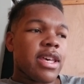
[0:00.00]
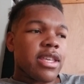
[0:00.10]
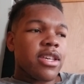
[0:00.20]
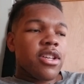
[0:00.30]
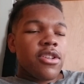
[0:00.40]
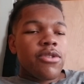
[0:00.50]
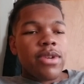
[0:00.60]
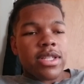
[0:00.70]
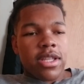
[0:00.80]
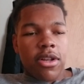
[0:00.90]
like you
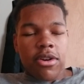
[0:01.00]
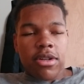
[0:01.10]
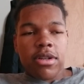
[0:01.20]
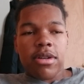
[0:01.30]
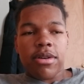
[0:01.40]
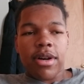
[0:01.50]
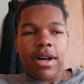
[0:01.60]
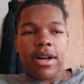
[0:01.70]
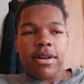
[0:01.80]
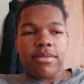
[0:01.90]
get to learn
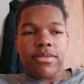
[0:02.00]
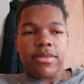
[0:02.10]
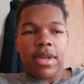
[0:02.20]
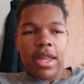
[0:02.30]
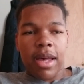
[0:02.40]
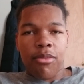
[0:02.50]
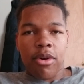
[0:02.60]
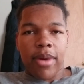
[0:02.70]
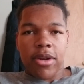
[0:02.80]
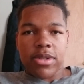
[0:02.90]
a lot more
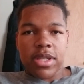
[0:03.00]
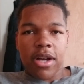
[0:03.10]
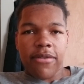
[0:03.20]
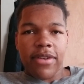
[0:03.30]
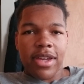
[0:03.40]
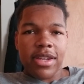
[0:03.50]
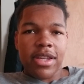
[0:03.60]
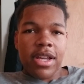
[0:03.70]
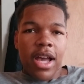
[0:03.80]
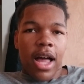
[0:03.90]
about yourself and
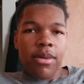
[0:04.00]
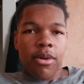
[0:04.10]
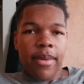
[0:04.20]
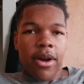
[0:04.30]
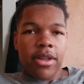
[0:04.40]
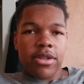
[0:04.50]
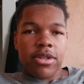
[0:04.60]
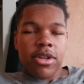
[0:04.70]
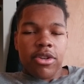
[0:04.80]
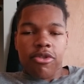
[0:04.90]
a lot more about
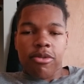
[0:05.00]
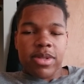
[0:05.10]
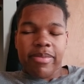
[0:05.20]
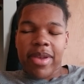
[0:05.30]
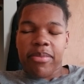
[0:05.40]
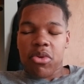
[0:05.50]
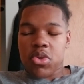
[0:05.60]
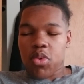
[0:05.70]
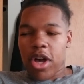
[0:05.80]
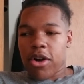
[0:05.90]
other groups and people
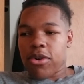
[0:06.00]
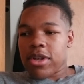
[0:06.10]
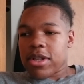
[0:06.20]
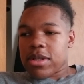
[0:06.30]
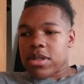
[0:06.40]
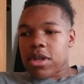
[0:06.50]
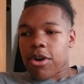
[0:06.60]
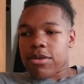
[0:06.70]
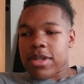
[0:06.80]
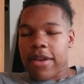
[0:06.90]
as well.
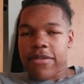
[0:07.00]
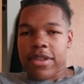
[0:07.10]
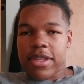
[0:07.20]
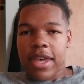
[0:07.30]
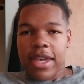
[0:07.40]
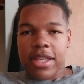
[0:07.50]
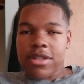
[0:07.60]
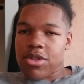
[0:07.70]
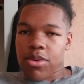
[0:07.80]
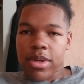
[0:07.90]
So definitely
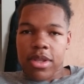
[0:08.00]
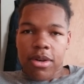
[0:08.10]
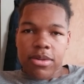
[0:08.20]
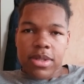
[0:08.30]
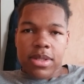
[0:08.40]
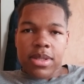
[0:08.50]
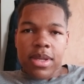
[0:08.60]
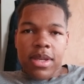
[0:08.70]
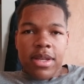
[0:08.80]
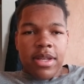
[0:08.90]
like doing those is
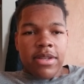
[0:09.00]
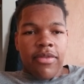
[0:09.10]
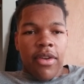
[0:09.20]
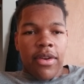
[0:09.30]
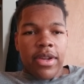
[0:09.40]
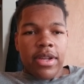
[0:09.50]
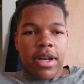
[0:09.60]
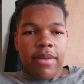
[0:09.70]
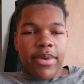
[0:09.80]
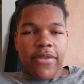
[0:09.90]
very
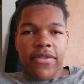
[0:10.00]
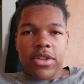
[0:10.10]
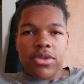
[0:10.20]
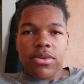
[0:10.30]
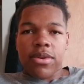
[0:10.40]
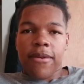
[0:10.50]
beneficial.